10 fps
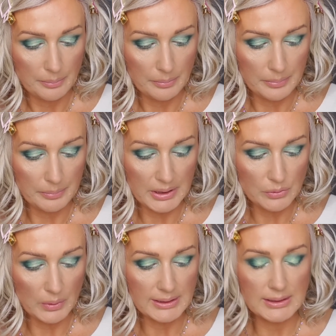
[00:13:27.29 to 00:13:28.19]

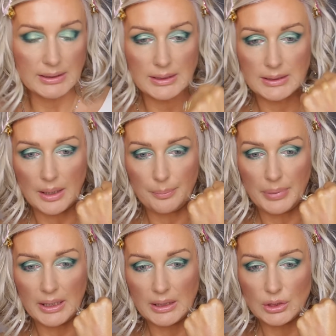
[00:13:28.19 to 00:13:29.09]
Midwest is a
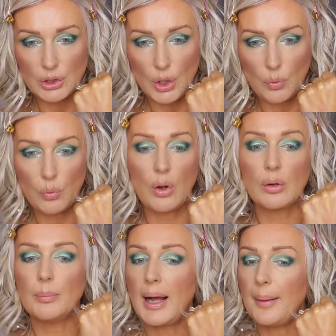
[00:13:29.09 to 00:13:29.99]
bit
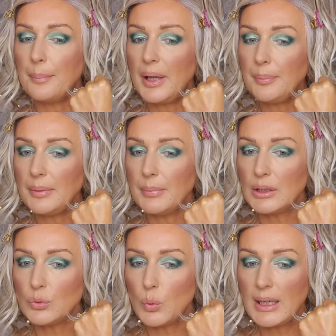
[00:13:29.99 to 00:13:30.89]
warmer, maybe
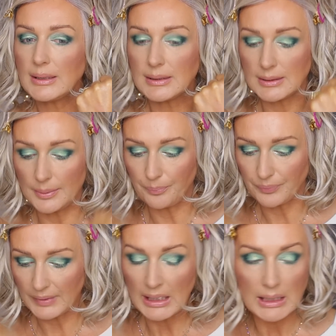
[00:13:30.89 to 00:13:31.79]
Midwest.
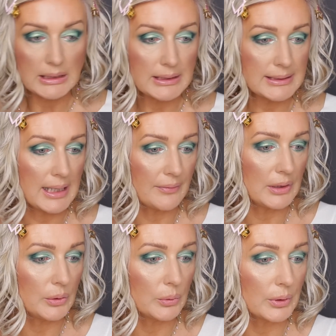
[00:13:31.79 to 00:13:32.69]
Let's have
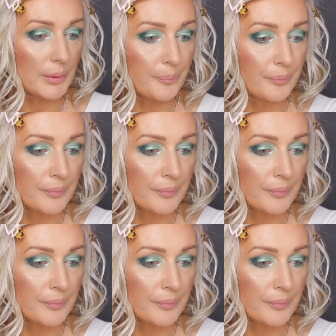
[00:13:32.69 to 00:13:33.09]
a look.